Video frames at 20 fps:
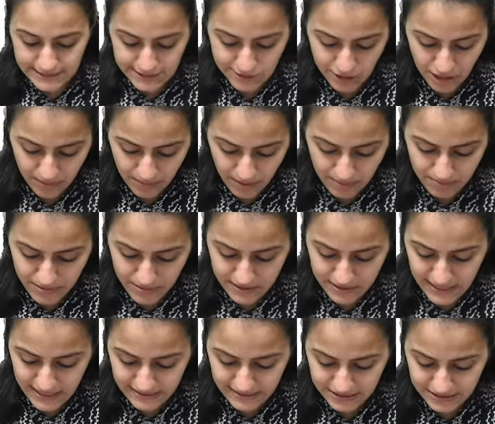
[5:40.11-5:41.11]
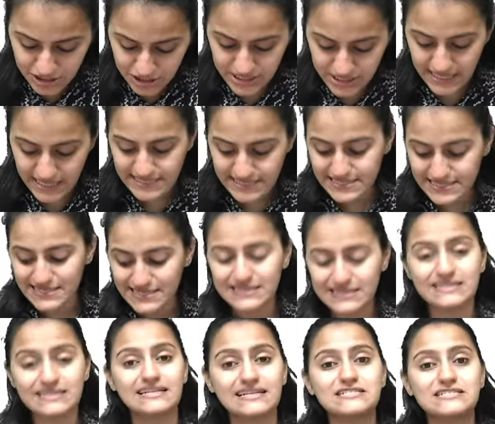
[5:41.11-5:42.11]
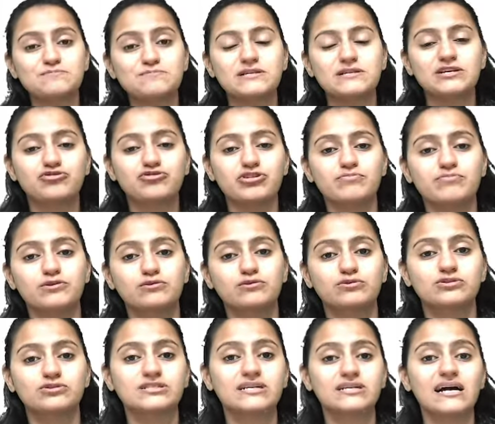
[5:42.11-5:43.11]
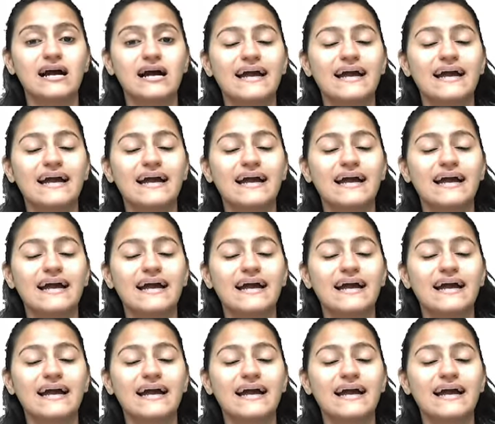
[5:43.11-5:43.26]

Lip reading: So remember that the GIT and the respiratory mucosa,